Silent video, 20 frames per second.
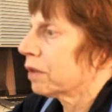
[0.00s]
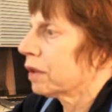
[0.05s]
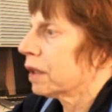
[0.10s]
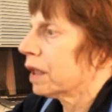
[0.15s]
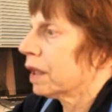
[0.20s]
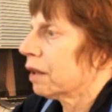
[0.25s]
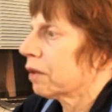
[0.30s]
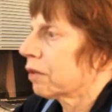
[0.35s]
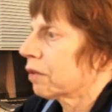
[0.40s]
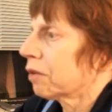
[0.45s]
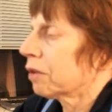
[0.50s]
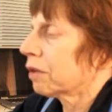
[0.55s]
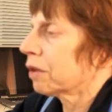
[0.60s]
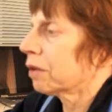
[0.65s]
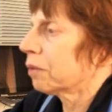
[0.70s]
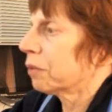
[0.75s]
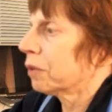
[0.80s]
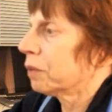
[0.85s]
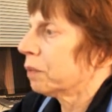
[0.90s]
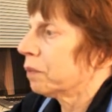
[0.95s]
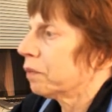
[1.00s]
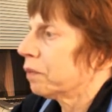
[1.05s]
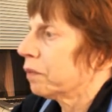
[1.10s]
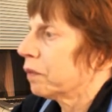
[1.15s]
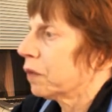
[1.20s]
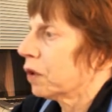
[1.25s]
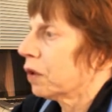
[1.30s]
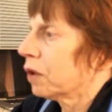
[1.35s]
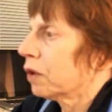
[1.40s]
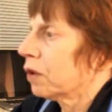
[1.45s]
algorithm,
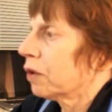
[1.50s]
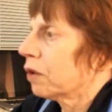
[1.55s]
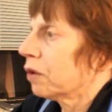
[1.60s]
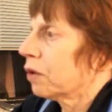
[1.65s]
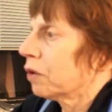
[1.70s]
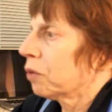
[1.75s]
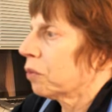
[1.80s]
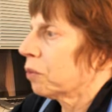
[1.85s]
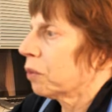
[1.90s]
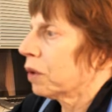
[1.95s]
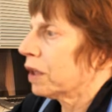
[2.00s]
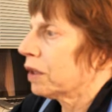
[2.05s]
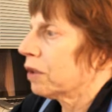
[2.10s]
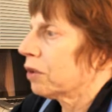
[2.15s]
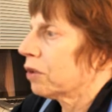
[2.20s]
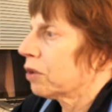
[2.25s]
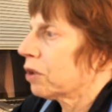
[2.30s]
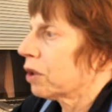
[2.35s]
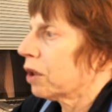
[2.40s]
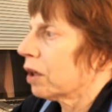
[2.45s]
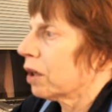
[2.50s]
which